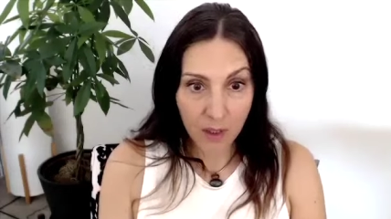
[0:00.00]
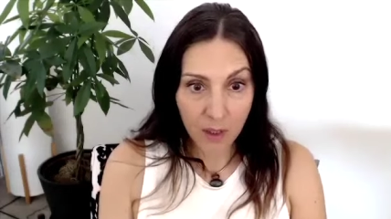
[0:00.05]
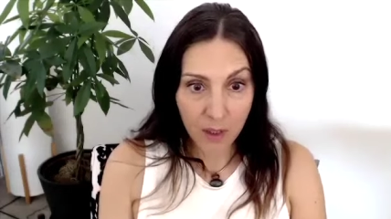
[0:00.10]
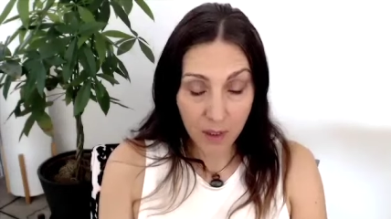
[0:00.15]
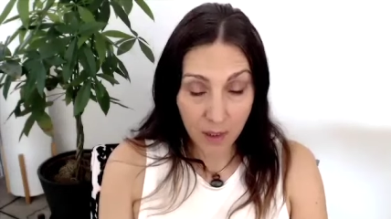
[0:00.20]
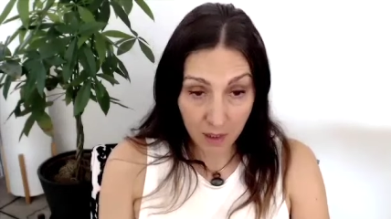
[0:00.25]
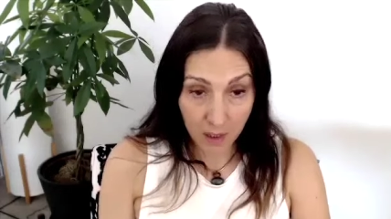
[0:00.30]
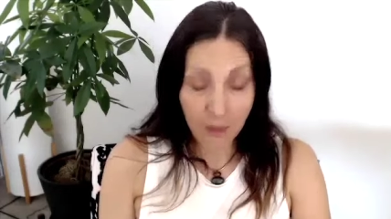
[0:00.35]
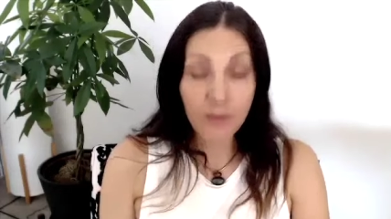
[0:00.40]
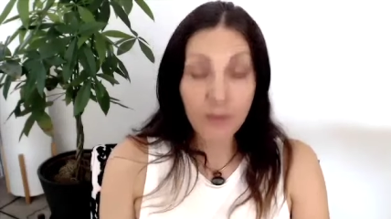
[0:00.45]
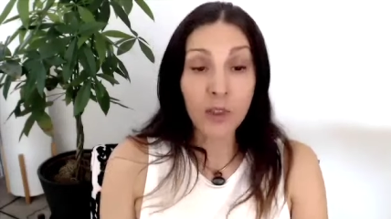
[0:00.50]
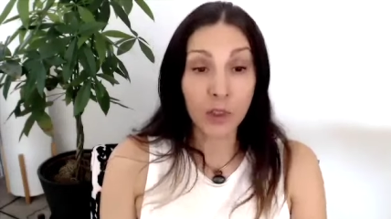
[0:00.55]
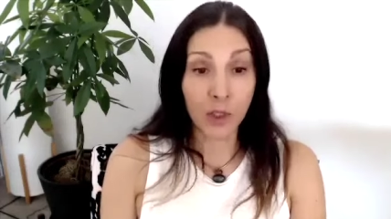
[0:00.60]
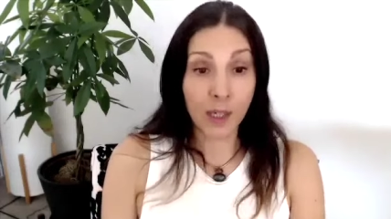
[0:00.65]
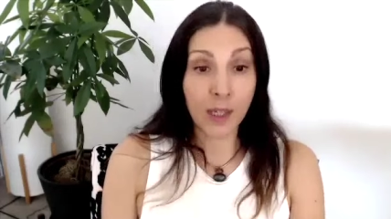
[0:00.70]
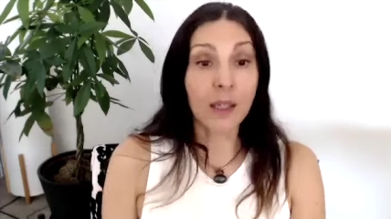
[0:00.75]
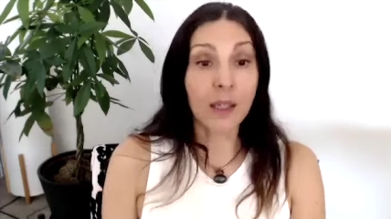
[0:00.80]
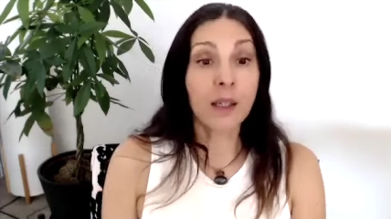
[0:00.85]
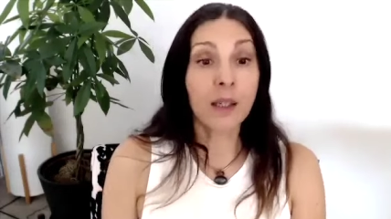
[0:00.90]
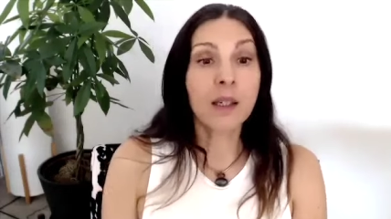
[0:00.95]

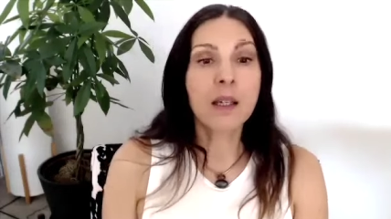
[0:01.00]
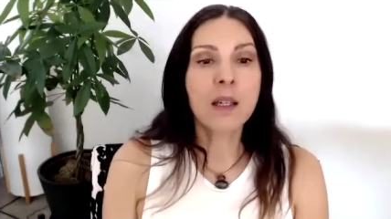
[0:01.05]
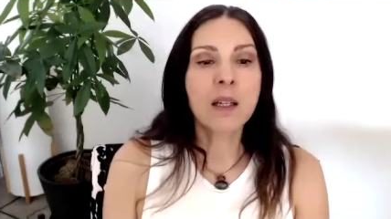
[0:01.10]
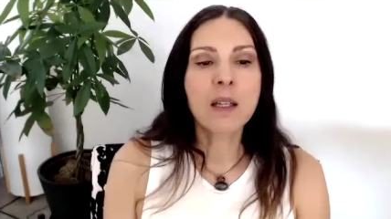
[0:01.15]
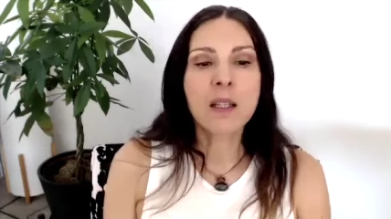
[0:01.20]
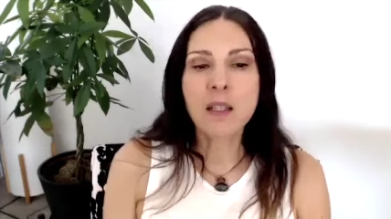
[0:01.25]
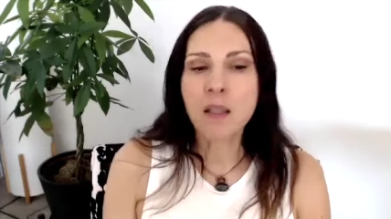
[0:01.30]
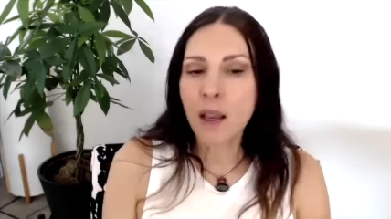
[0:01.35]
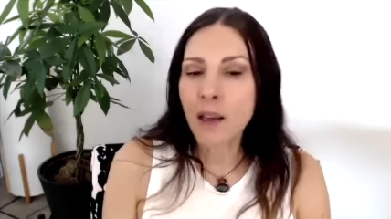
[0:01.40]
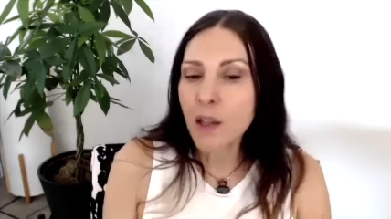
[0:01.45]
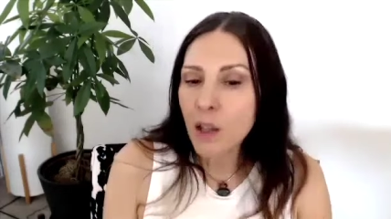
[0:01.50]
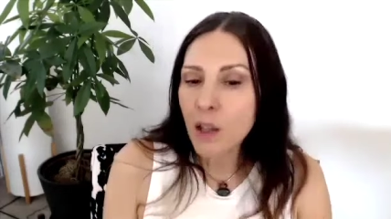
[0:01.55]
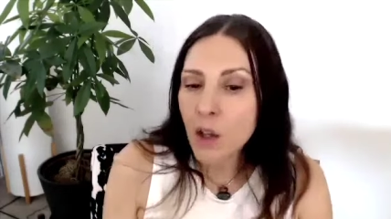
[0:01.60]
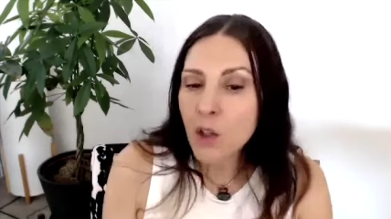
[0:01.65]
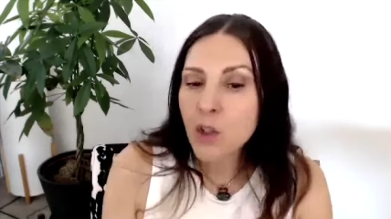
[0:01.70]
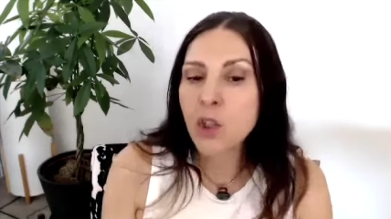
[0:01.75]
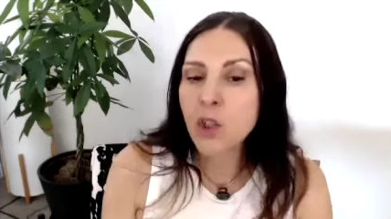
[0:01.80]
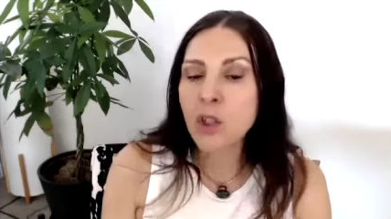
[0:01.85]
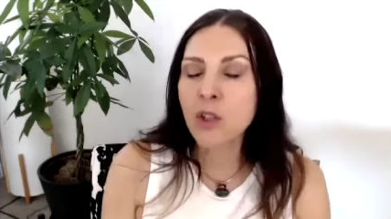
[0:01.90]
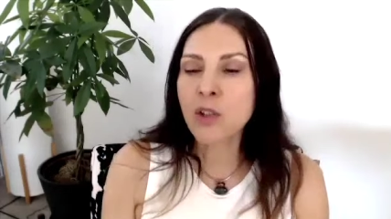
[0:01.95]
suffering,
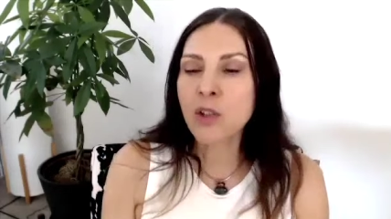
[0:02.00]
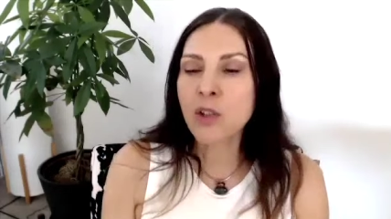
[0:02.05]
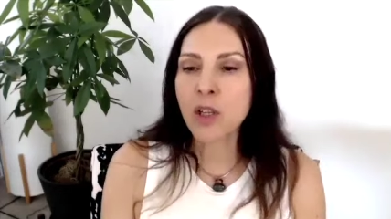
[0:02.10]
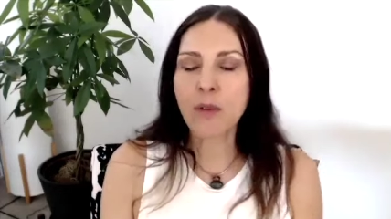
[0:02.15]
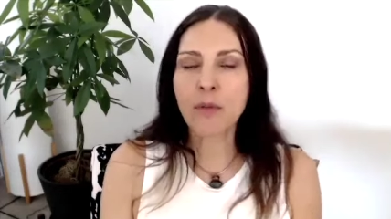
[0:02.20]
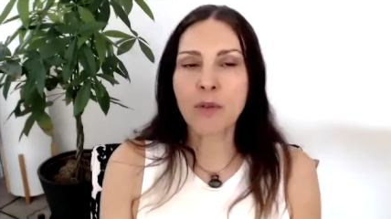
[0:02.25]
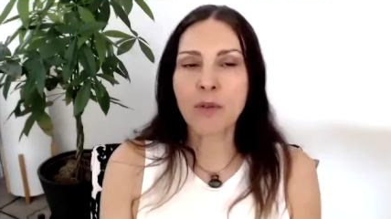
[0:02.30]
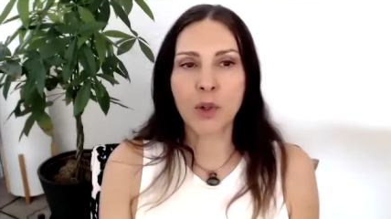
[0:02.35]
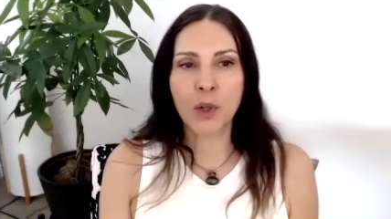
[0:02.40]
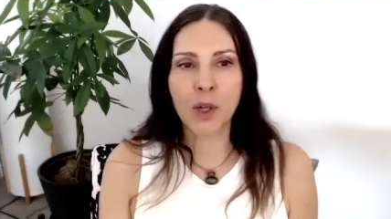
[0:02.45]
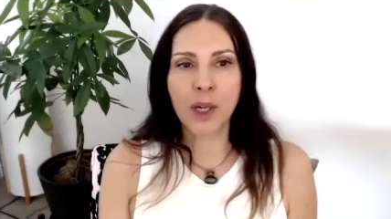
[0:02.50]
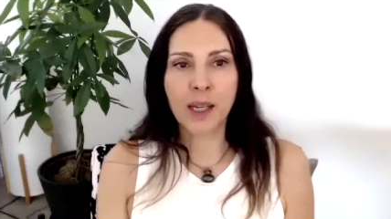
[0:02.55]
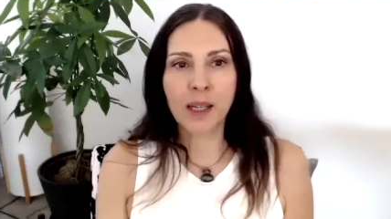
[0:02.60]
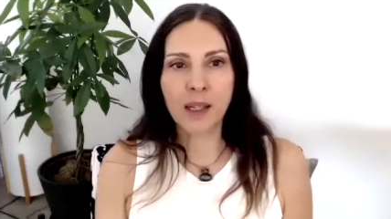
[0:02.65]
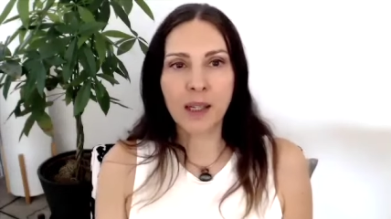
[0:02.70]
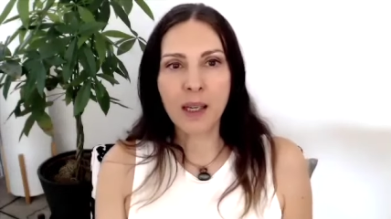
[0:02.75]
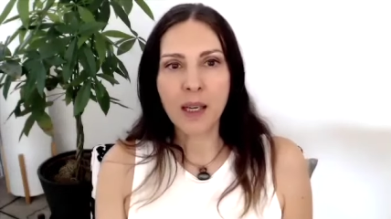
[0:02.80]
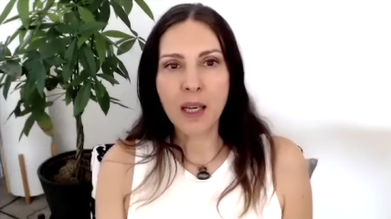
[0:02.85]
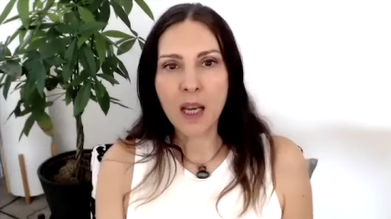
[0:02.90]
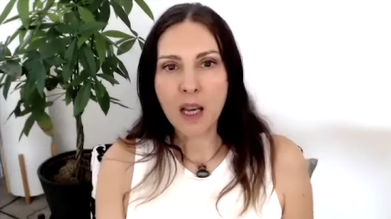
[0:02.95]
psychological
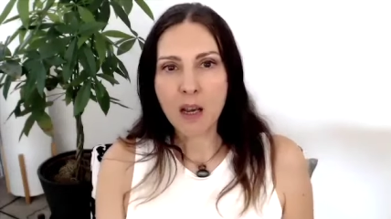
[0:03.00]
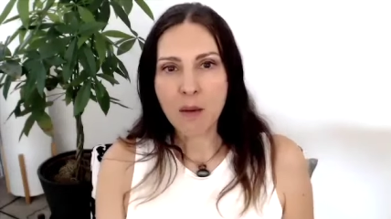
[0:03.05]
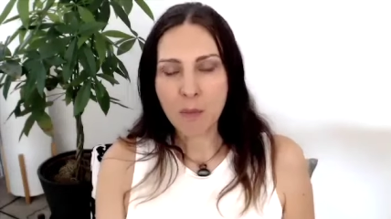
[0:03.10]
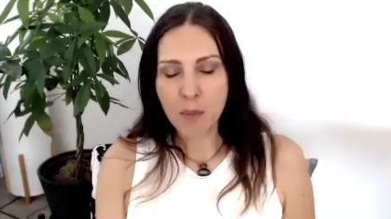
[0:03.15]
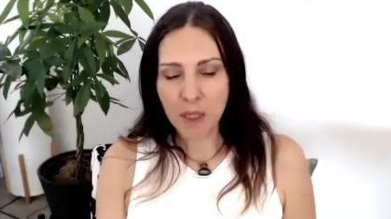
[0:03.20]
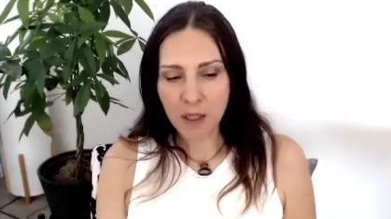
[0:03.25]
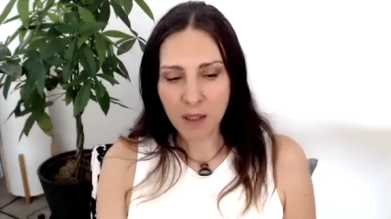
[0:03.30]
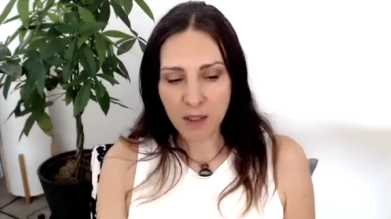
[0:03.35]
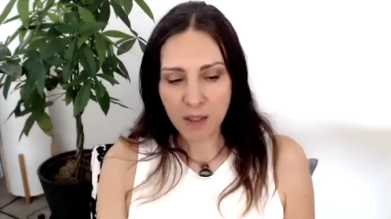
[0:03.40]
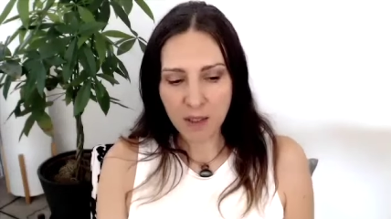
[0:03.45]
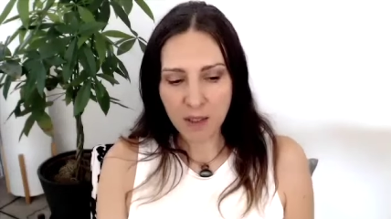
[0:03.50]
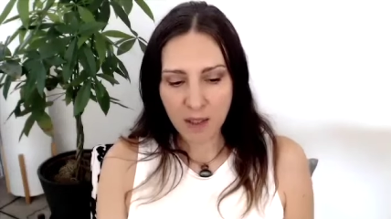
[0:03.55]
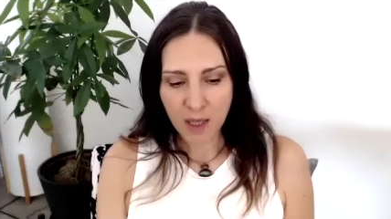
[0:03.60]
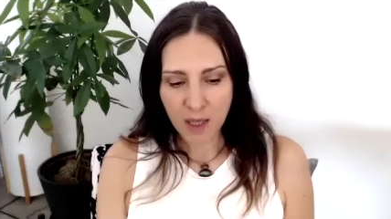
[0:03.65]
suffering, because